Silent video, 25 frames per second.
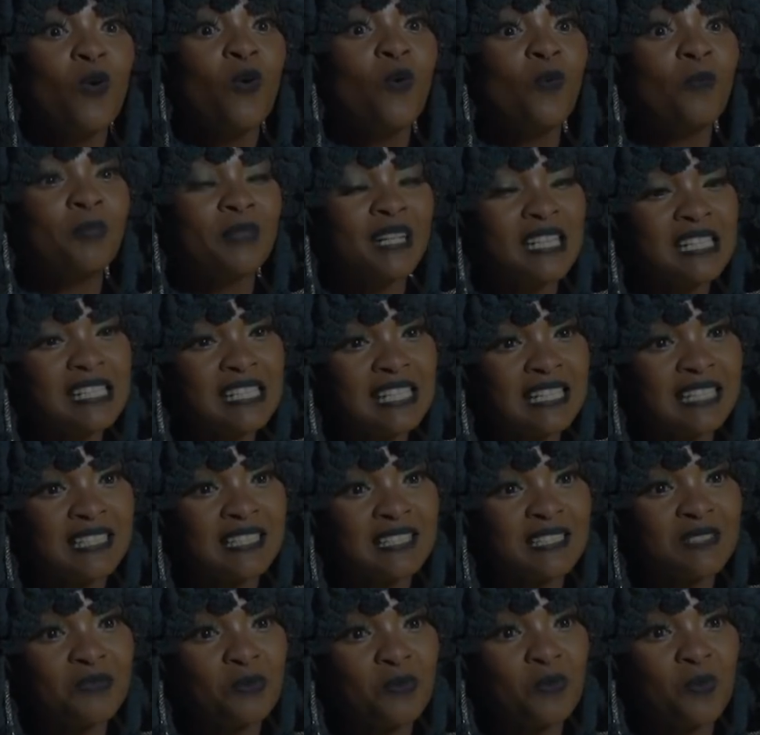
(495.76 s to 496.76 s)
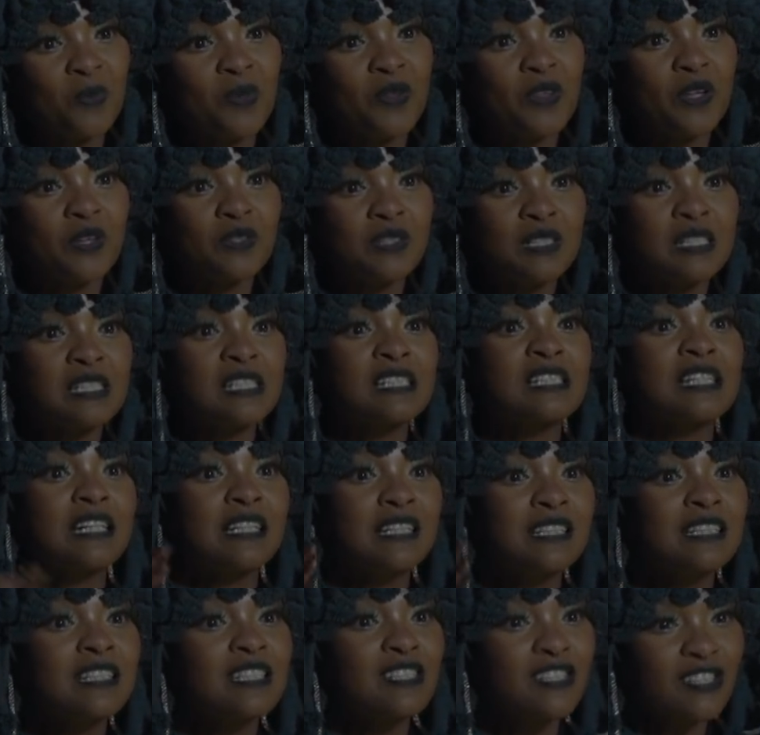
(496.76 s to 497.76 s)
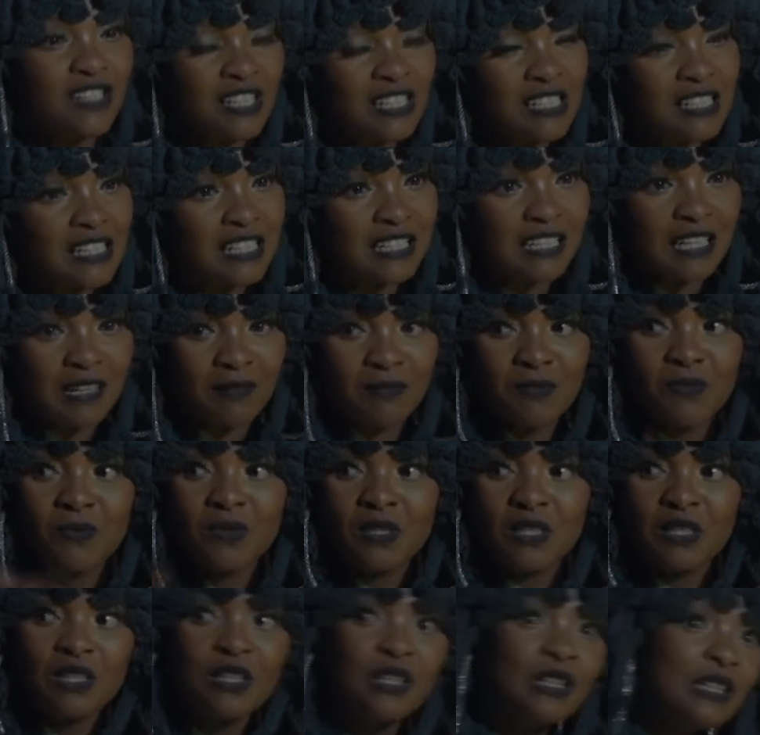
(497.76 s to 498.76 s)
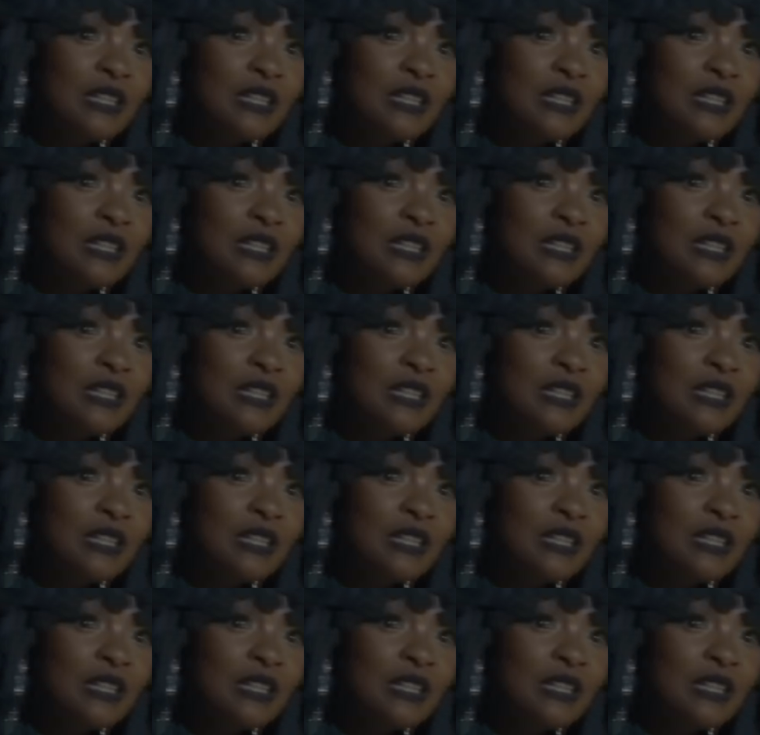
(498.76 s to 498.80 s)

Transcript: you're present without necessarily the stress that comes with.